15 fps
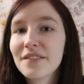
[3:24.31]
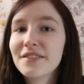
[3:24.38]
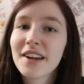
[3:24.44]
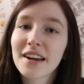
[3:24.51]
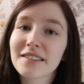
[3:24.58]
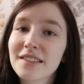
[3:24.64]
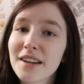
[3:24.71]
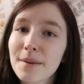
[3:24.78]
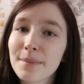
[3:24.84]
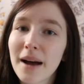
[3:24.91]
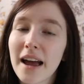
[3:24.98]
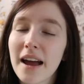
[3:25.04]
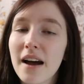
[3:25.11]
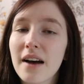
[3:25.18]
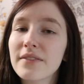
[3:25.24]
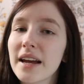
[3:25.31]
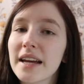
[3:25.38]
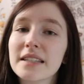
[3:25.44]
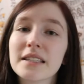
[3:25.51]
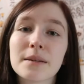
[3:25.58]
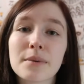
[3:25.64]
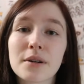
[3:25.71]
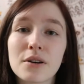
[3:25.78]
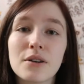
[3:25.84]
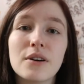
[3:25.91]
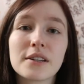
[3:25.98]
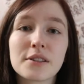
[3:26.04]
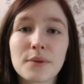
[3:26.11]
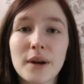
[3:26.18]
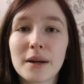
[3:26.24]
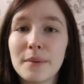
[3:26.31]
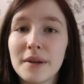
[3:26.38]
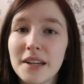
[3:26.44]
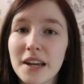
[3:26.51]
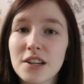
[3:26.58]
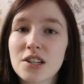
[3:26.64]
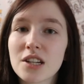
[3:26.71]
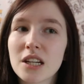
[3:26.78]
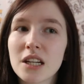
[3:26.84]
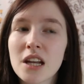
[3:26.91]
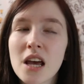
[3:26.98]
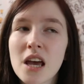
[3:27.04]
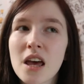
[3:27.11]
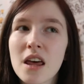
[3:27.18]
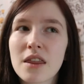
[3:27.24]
Next up, I have Atypical as a recommendation.